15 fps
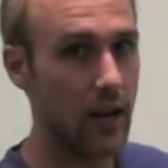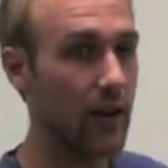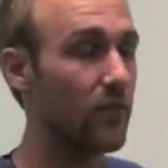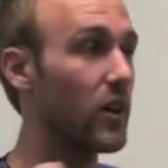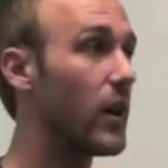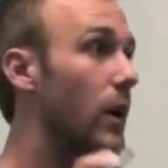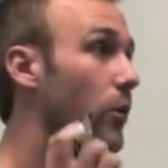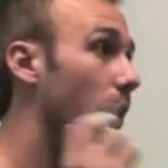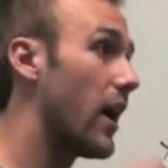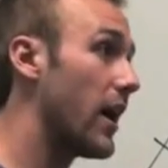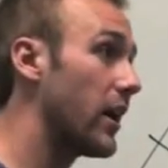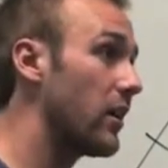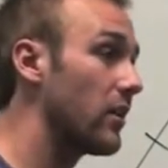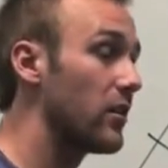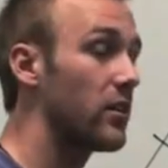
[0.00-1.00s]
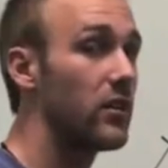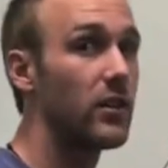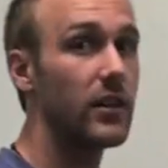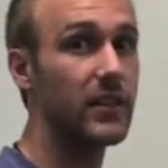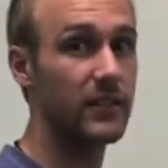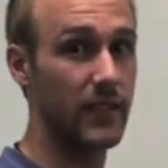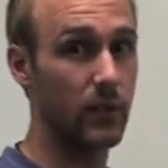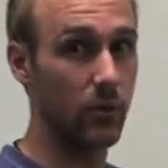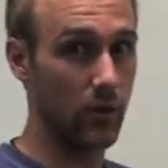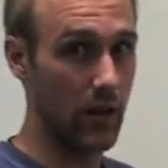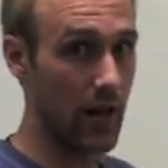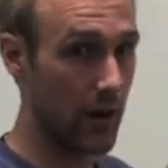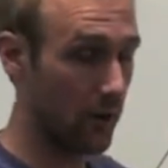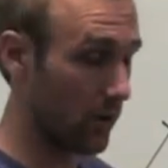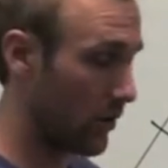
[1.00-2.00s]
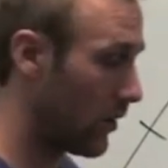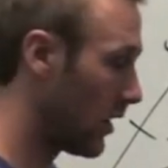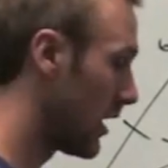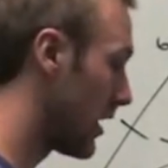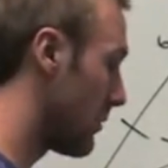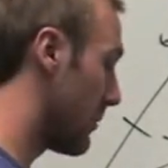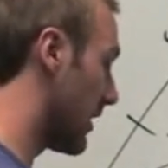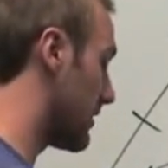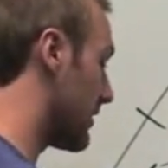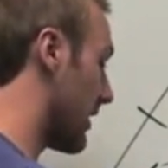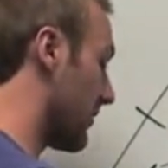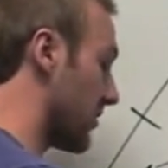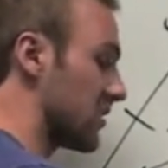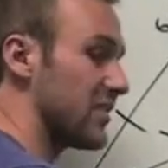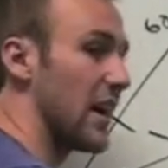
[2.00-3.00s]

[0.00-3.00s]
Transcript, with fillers: and every equiangular is equilateral. It means that if the